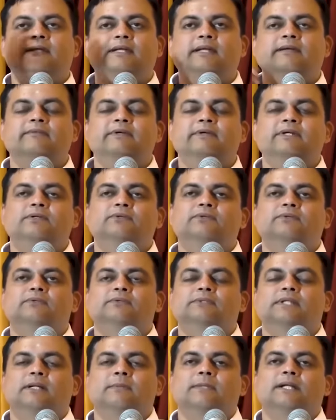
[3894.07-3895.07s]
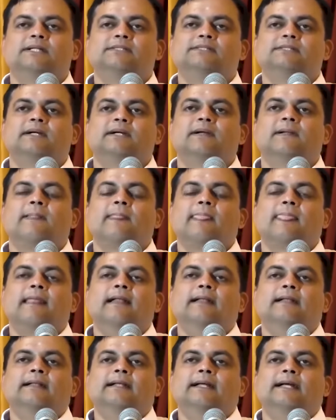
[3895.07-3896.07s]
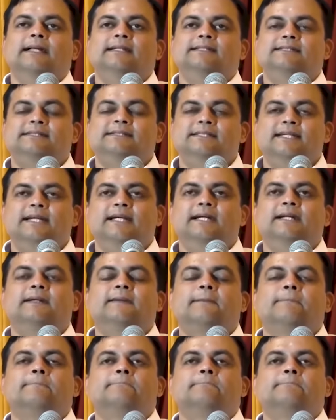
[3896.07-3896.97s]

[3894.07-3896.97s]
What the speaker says: gave it to Dharmaraja and said,